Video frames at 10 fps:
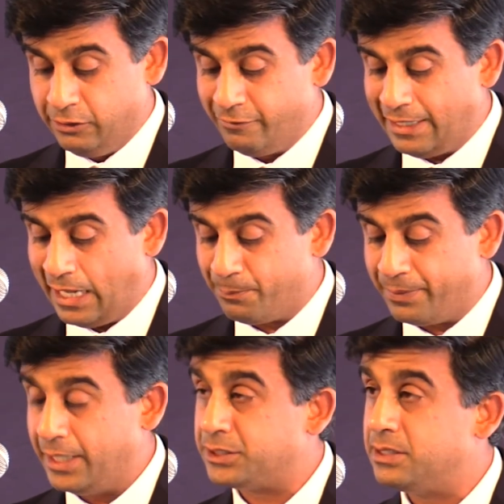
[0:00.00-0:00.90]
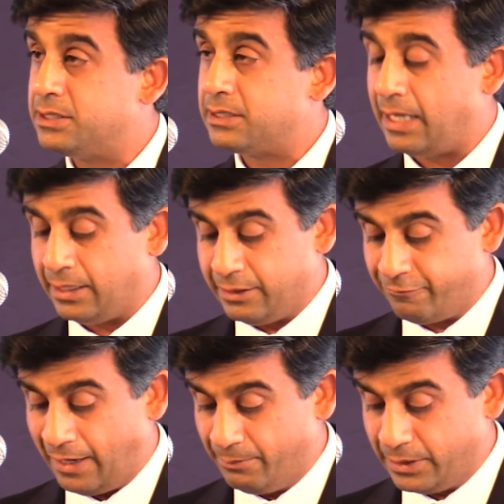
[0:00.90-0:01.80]
will help patients and their
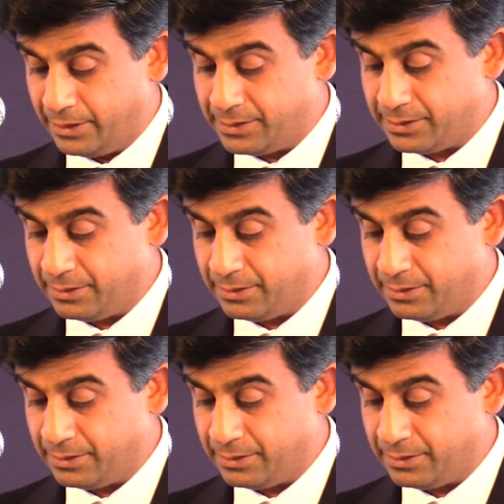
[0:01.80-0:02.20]
families.